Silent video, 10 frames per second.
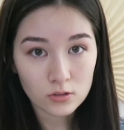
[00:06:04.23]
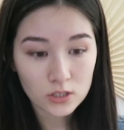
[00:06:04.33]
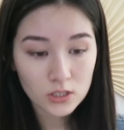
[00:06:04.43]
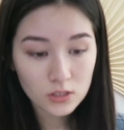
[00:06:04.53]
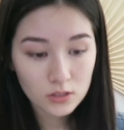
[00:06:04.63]
at
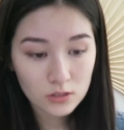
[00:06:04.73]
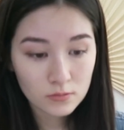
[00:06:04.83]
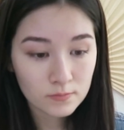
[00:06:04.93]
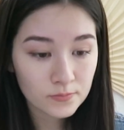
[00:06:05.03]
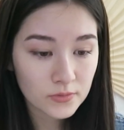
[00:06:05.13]

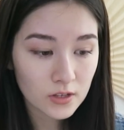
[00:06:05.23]
Aldi's,